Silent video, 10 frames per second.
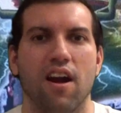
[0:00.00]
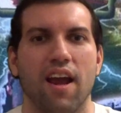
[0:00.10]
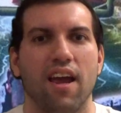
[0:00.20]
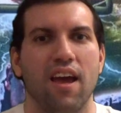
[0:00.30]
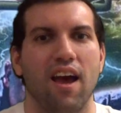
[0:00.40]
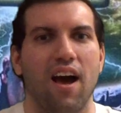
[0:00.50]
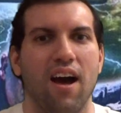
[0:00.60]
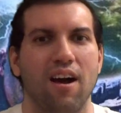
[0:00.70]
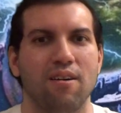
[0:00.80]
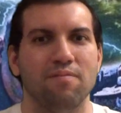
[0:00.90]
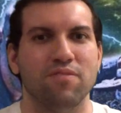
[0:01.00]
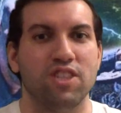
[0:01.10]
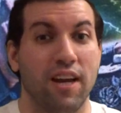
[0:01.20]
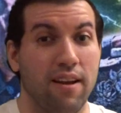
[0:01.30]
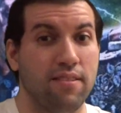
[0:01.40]
right,
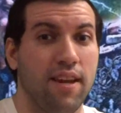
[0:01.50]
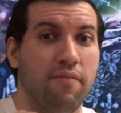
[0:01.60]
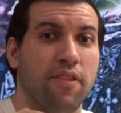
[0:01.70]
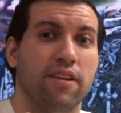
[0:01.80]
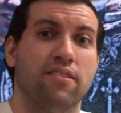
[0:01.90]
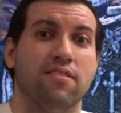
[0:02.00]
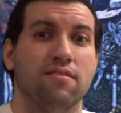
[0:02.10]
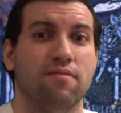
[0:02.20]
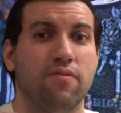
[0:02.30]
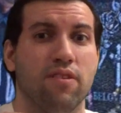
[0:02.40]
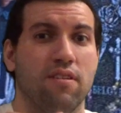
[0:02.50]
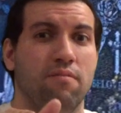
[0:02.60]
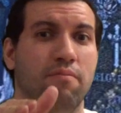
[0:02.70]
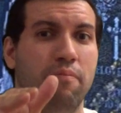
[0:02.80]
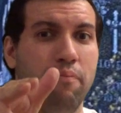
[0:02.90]
shout out to Netflix
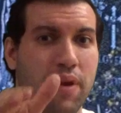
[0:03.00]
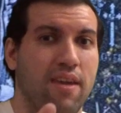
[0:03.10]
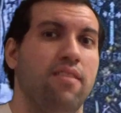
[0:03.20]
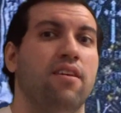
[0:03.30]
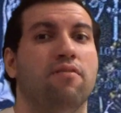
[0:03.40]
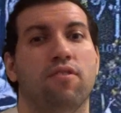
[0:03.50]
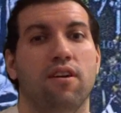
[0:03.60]
for being there for